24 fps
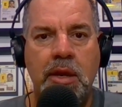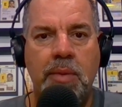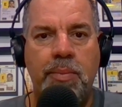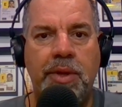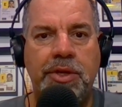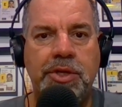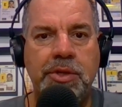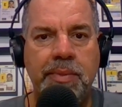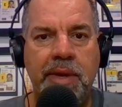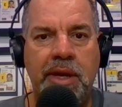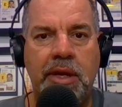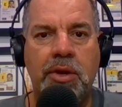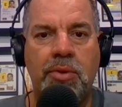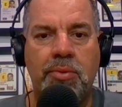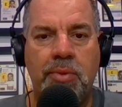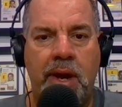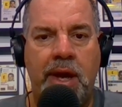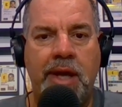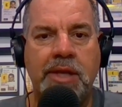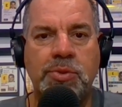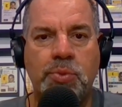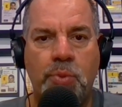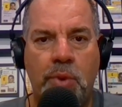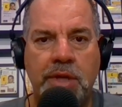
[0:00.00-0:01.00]
But DeMeco
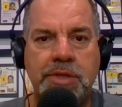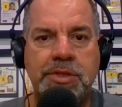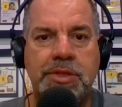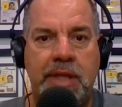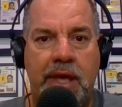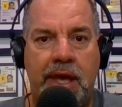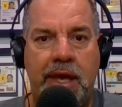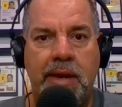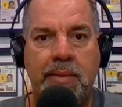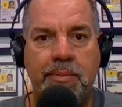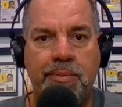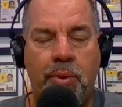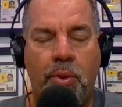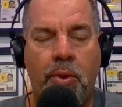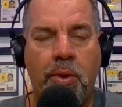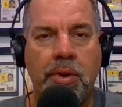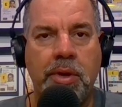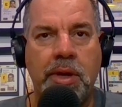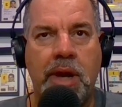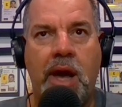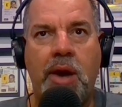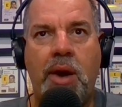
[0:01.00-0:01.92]
Ryans was that important.